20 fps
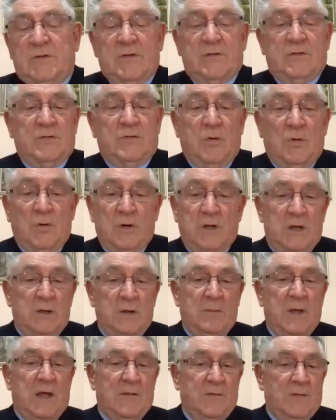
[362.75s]
just talking
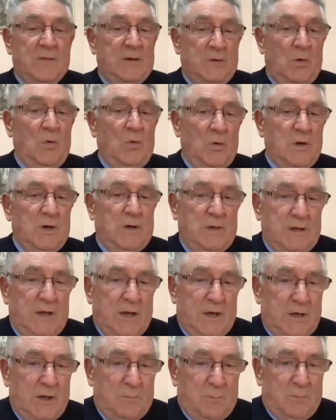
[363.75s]
about that organ
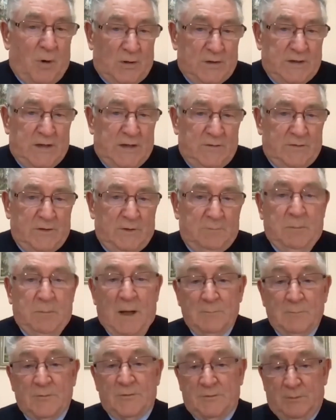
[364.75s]
in our body that
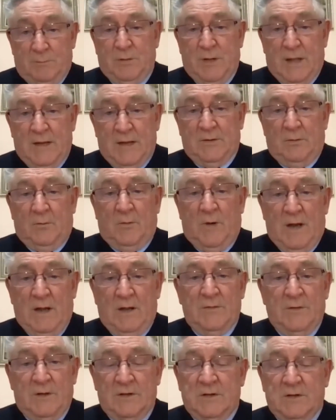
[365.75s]
pumps the blood
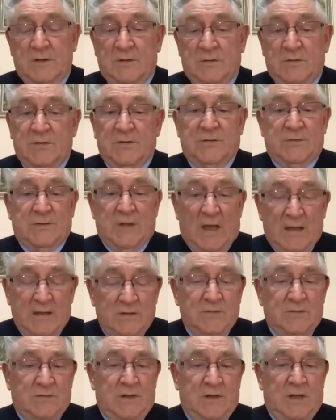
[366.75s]
around, that
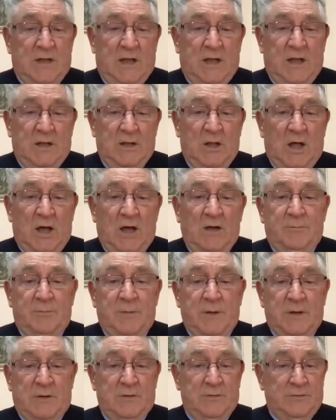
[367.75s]
sustains our life
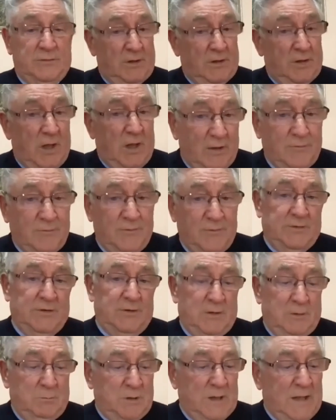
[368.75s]
because the life is
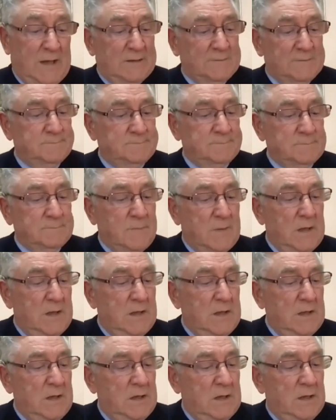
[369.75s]
in the blood.
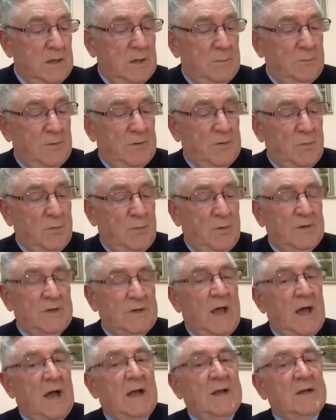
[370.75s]
But the word
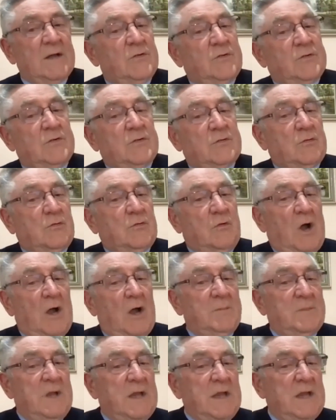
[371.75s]
heart as
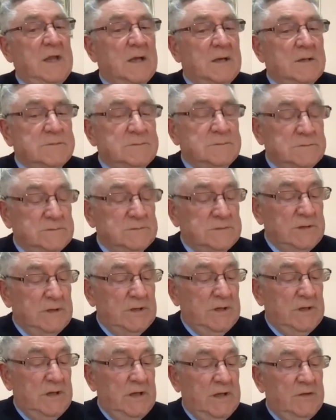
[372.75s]
described here
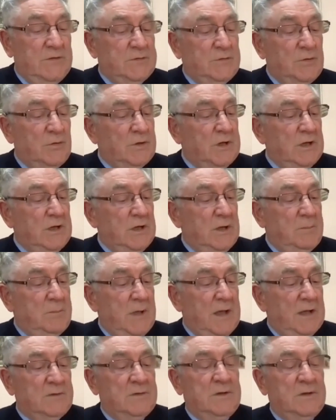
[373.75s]
is talking
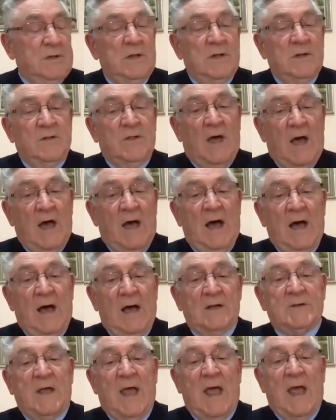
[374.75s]
about the
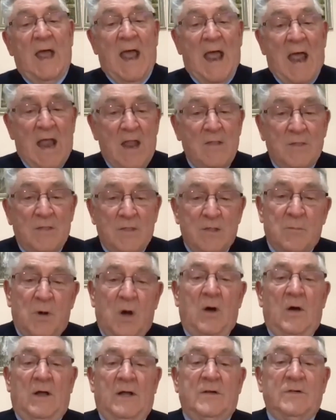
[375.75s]
heart and the
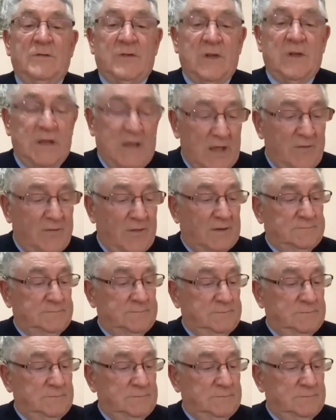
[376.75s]
mind together.